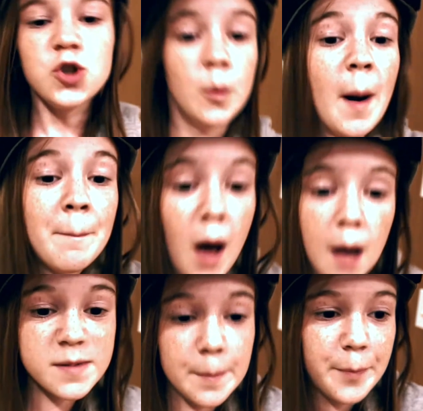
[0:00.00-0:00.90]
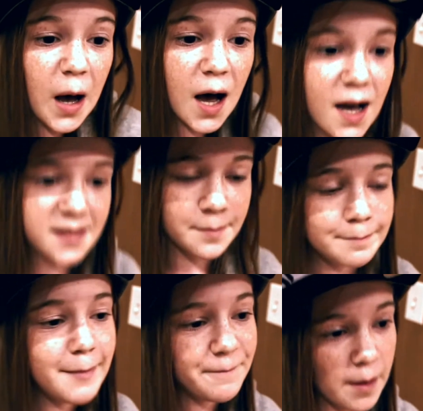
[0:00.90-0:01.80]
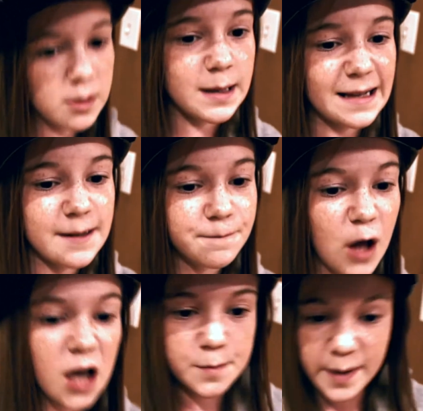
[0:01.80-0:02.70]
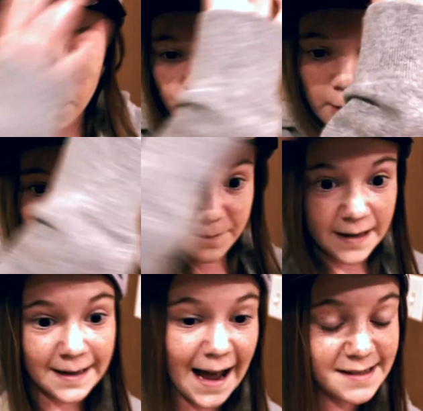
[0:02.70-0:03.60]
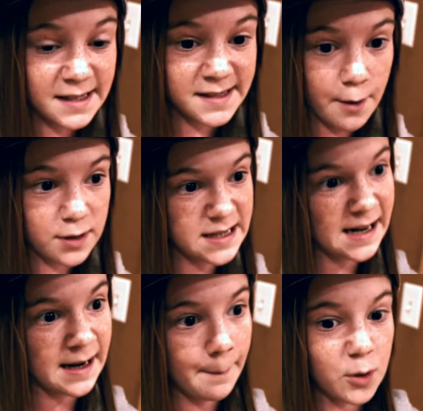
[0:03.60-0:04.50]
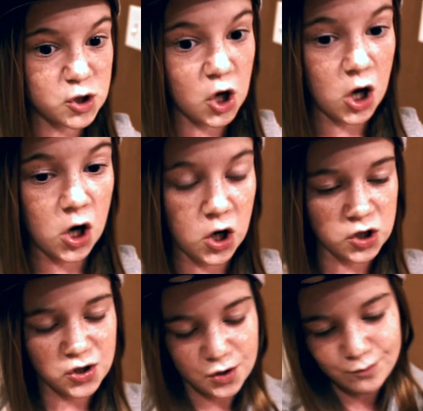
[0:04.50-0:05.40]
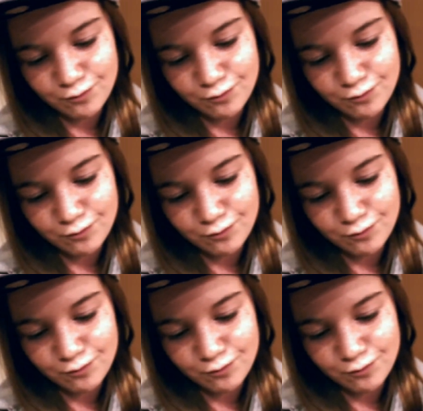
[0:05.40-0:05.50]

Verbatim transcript: yo, my mom's a boss. My family like to floss. Been wearing fitted hats since I was eating applesauce.